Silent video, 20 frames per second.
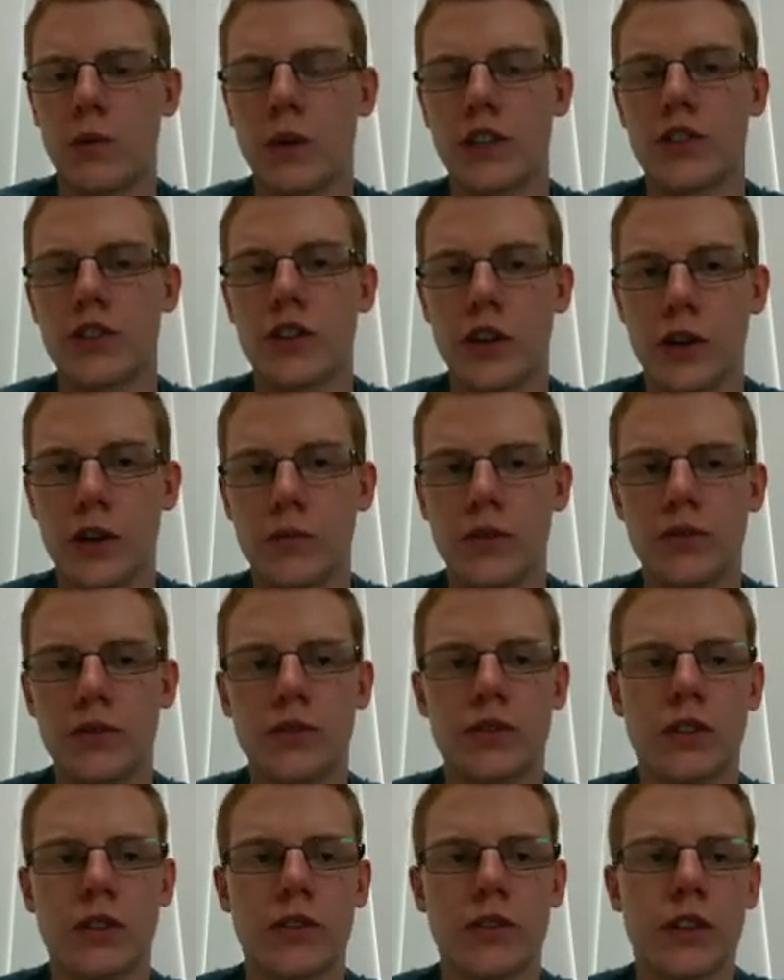terminal
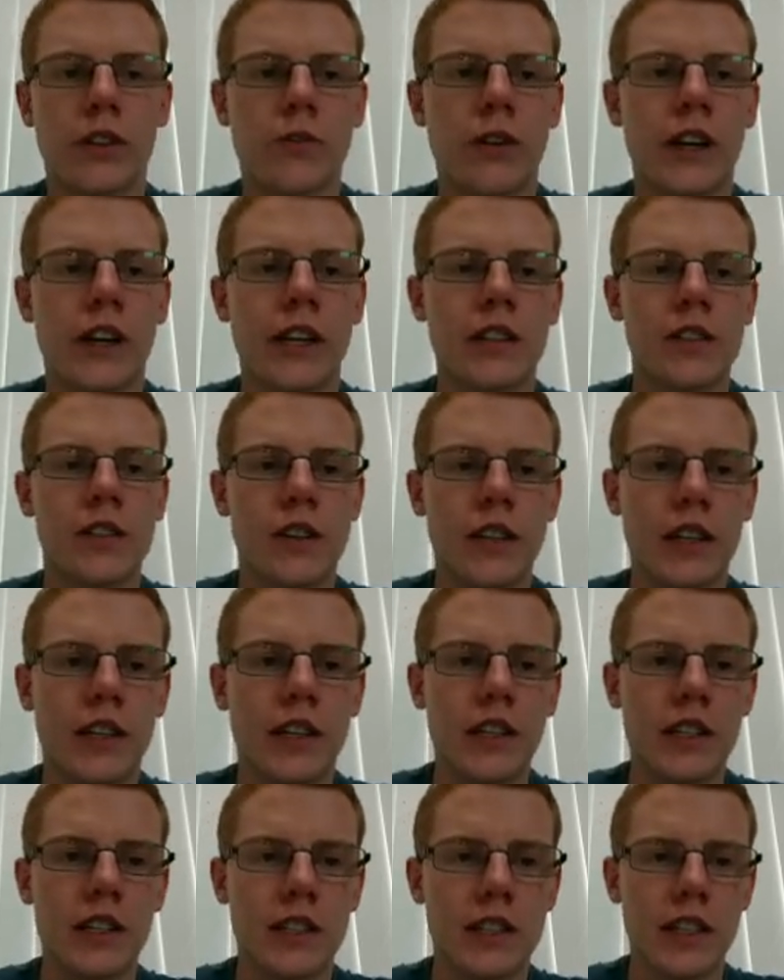on the right hand side, and you
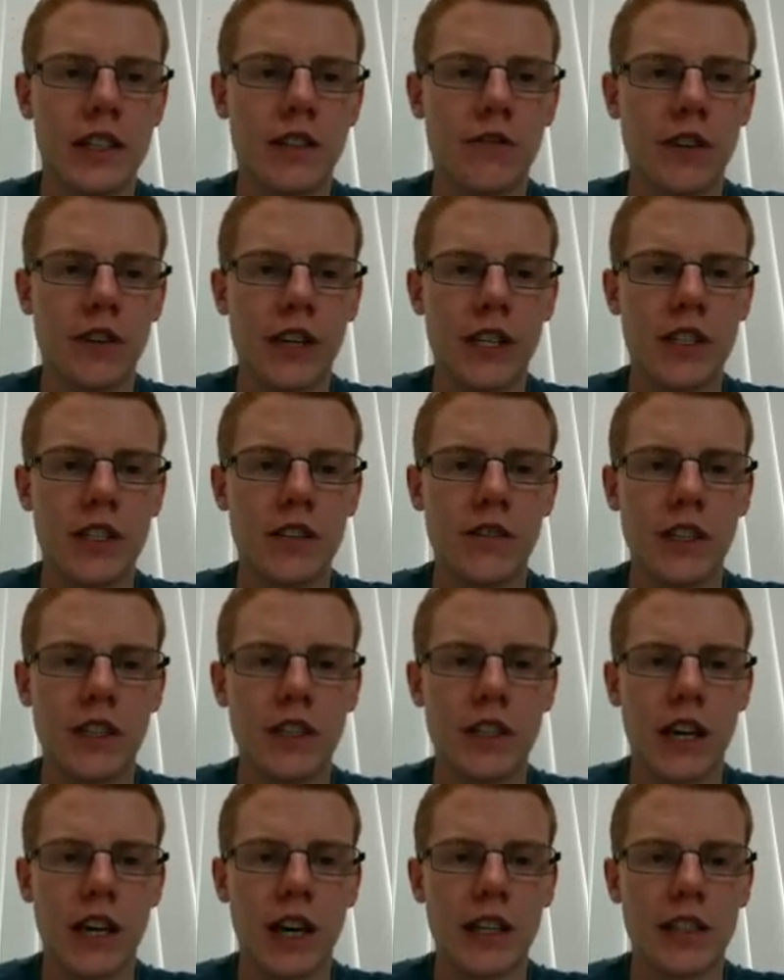can see for each of these
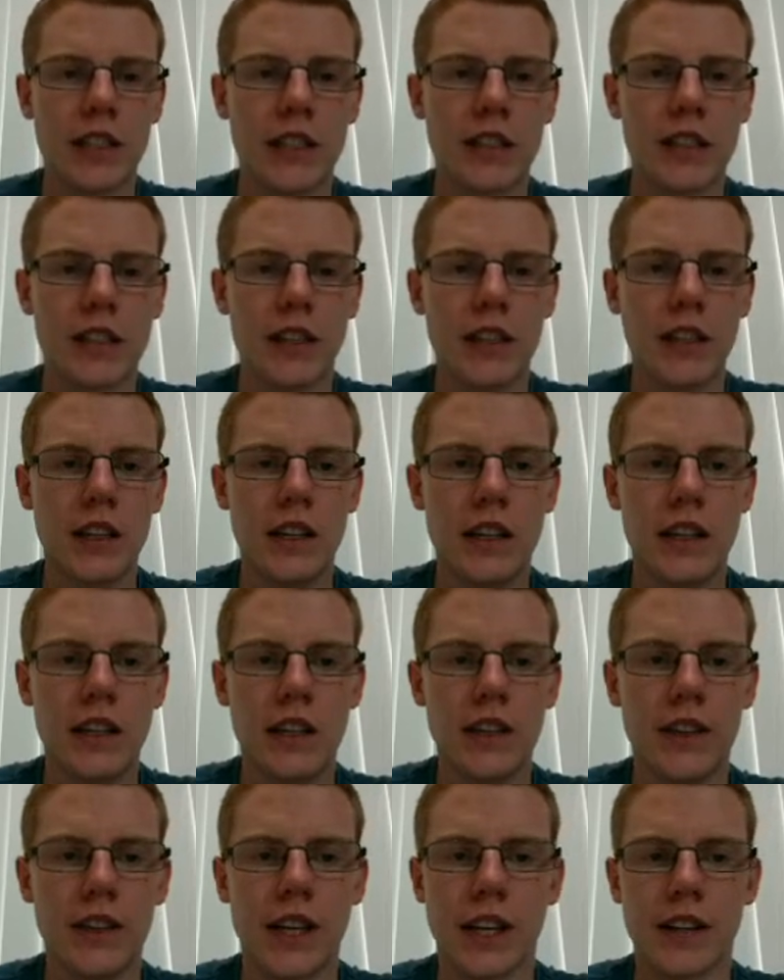cases
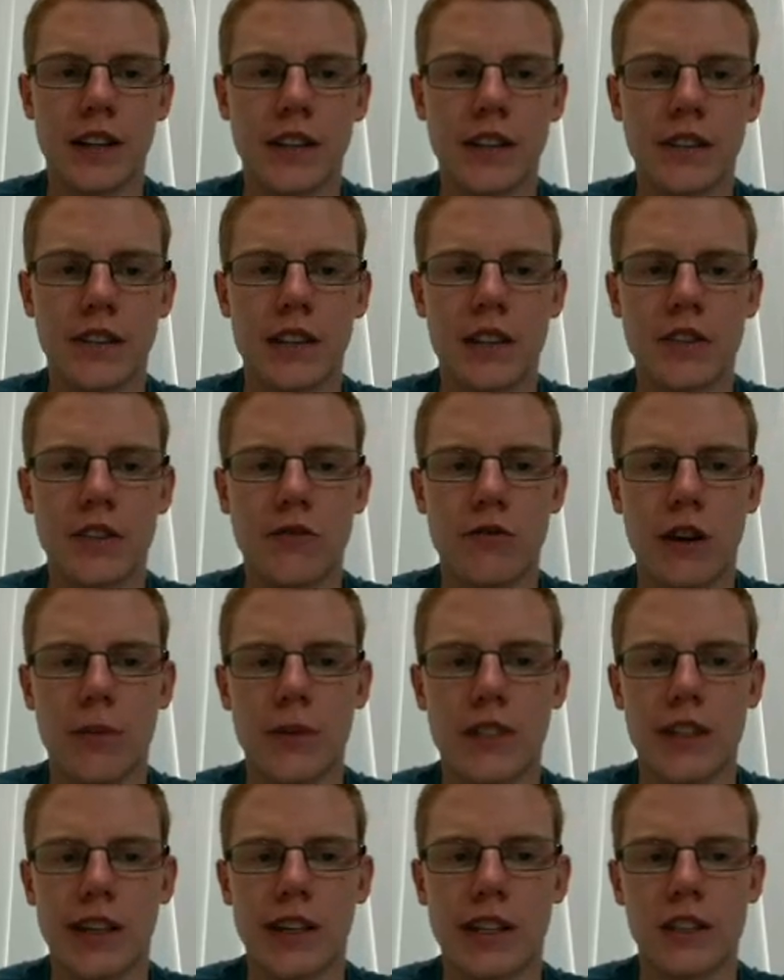that this grammar
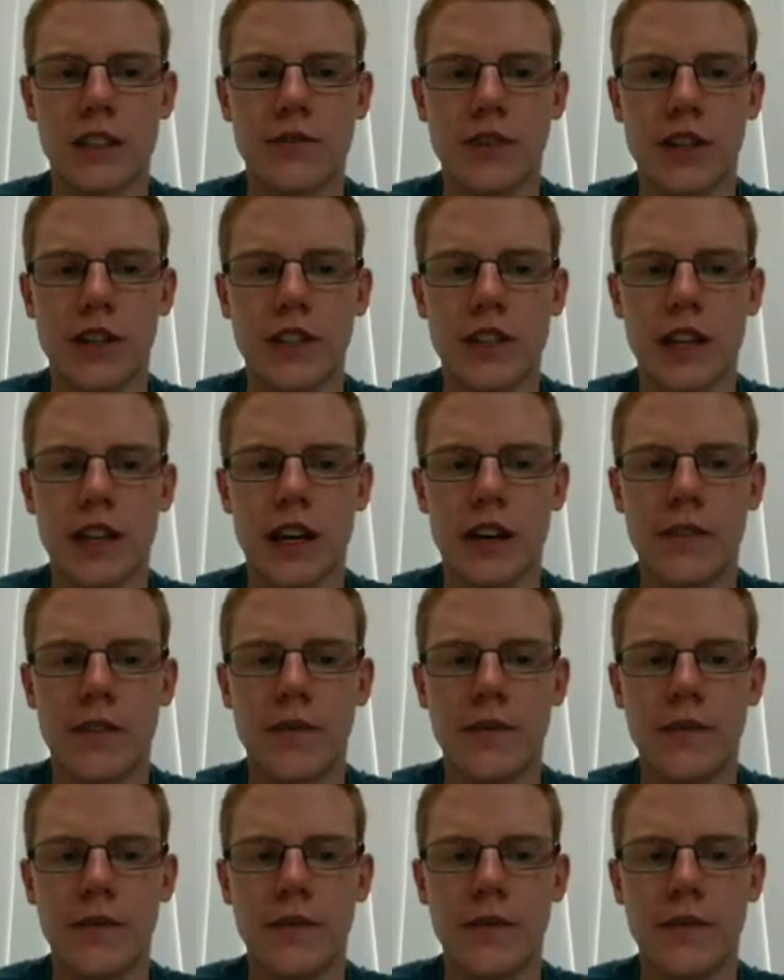satisfies that.